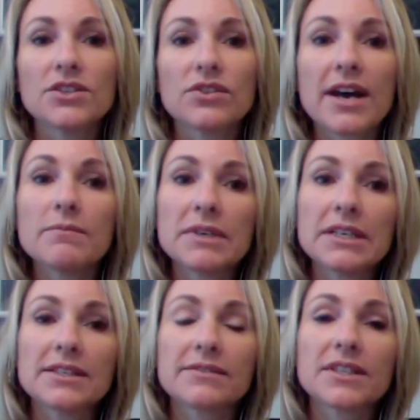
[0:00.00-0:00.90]
So that
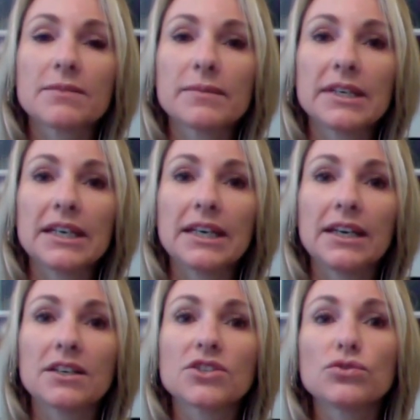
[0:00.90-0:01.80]
means if
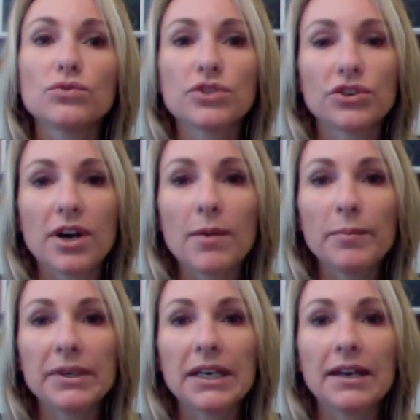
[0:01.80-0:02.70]
somebody sues your
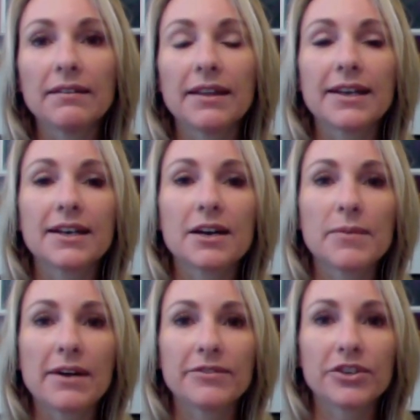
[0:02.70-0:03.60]
company, they can
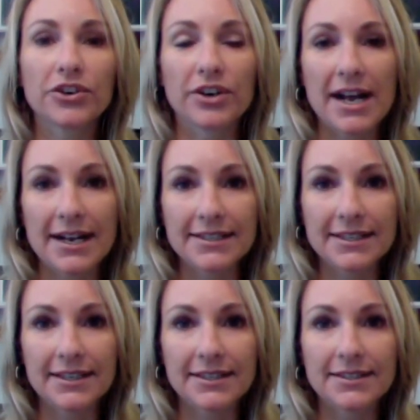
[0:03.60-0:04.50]
come after your
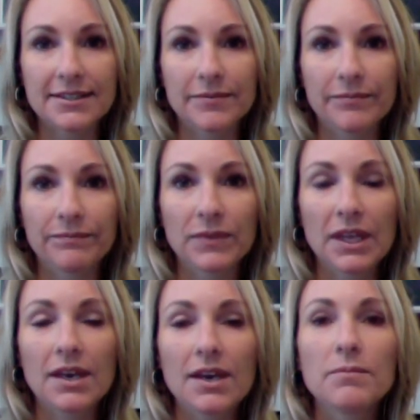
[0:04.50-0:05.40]
assets.
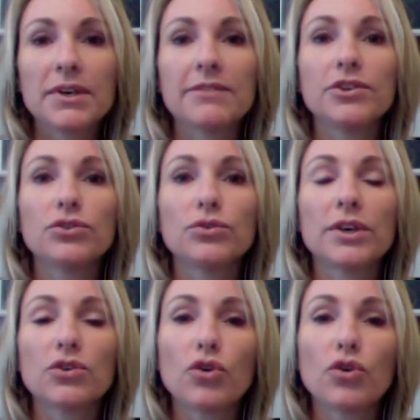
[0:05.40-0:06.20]
But if you